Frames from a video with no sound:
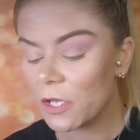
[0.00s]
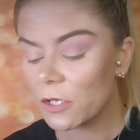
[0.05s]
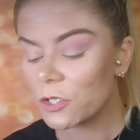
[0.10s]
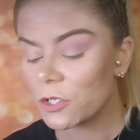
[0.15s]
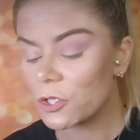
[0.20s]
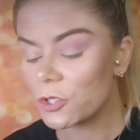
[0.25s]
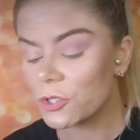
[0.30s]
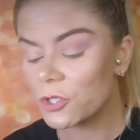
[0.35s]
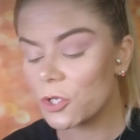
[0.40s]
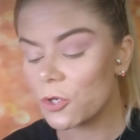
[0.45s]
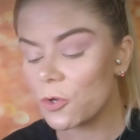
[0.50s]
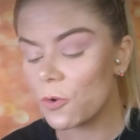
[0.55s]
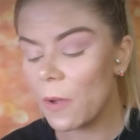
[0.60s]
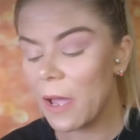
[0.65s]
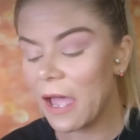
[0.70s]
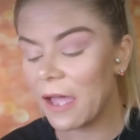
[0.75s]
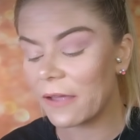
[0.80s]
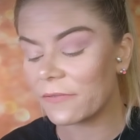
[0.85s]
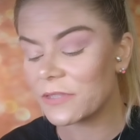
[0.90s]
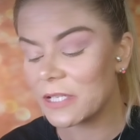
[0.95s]
you do
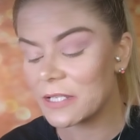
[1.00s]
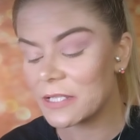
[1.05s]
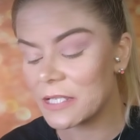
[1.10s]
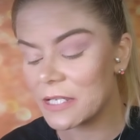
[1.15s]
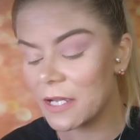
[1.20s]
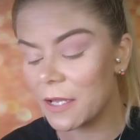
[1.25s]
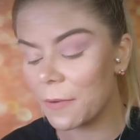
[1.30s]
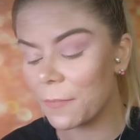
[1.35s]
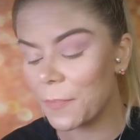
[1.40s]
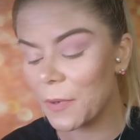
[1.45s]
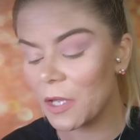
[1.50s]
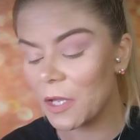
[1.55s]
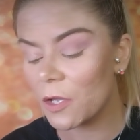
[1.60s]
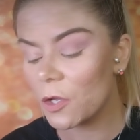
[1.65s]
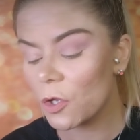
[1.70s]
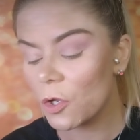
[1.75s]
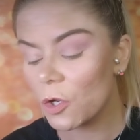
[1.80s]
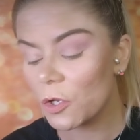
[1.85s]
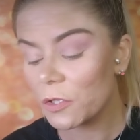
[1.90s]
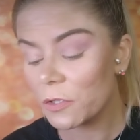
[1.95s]
have to dip
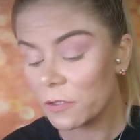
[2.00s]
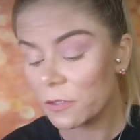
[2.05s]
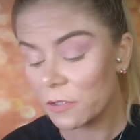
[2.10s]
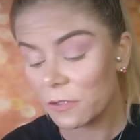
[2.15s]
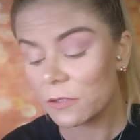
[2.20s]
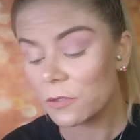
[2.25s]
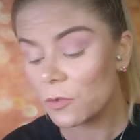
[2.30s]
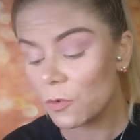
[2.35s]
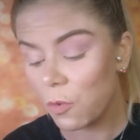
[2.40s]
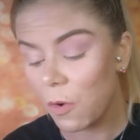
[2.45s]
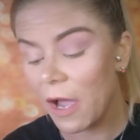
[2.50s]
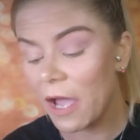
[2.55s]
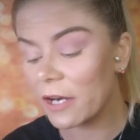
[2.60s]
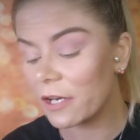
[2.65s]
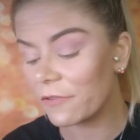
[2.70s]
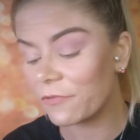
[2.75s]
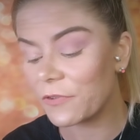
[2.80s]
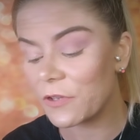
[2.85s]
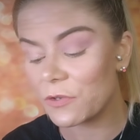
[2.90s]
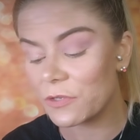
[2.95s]

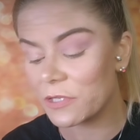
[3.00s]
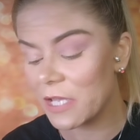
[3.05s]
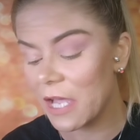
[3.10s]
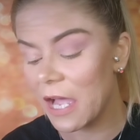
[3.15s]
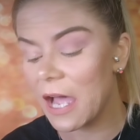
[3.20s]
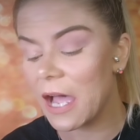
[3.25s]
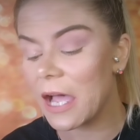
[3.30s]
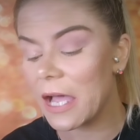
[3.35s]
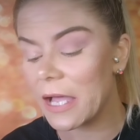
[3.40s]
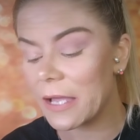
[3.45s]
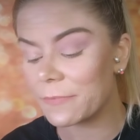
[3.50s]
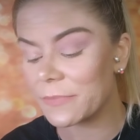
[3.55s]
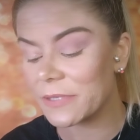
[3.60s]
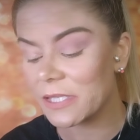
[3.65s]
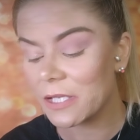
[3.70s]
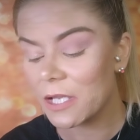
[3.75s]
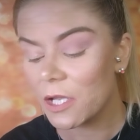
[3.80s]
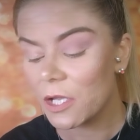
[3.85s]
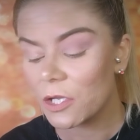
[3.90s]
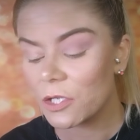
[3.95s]
quite a few
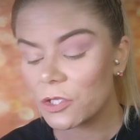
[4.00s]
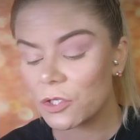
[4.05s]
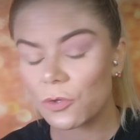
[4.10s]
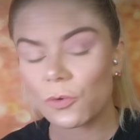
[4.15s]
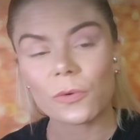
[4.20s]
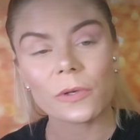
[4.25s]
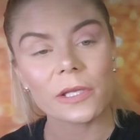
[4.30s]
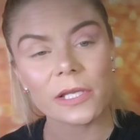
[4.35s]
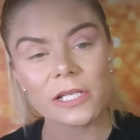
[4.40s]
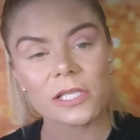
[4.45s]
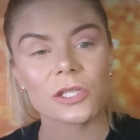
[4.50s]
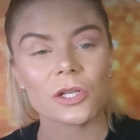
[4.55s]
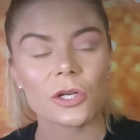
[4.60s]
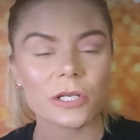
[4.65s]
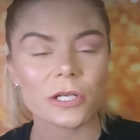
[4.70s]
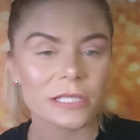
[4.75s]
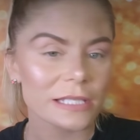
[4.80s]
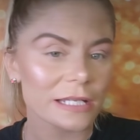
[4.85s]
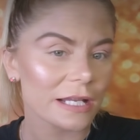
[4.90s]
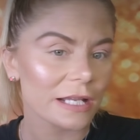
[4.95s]
times to really
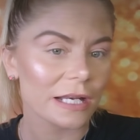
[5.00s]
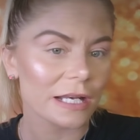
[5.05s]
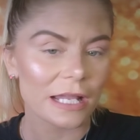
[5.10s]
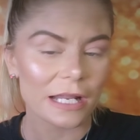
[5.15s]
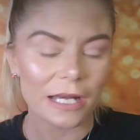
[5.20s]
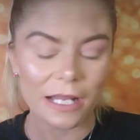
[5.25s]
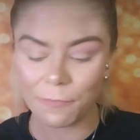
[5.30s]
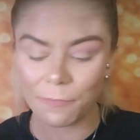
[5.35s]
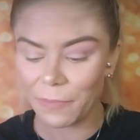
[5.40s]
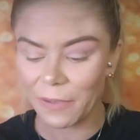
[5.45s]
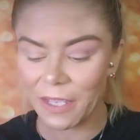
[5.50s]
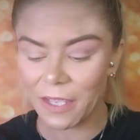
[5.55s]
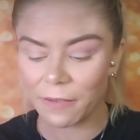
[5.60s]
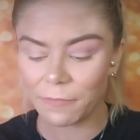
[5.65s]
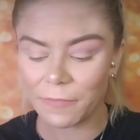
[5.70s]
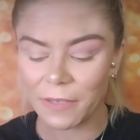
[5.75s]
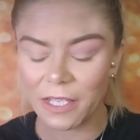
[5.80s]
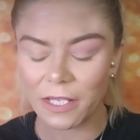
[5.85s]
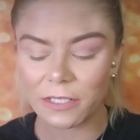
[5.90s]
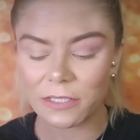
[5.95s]
start seeing any
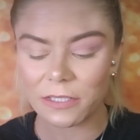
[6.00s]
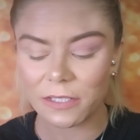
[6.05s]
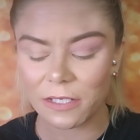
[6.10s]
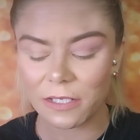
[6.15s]
pigment.